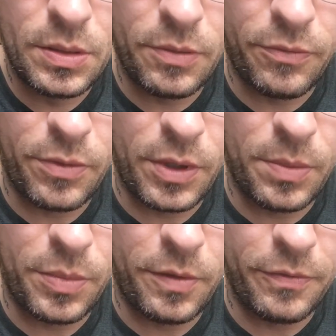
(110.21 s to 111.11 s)
If they're
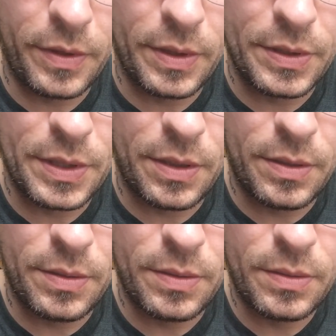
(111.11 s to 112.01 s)
not perfectly
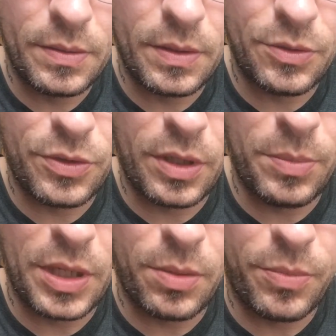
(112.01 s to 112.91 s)
centered, I try and
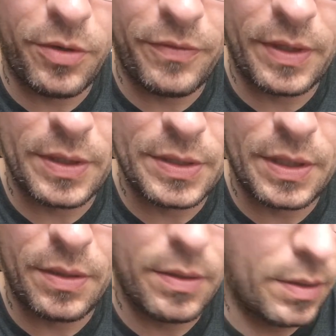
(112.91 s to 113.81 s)
make them perfectly
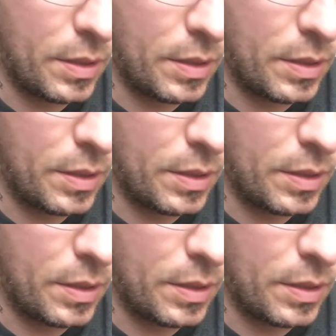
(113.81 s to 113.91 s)
centered.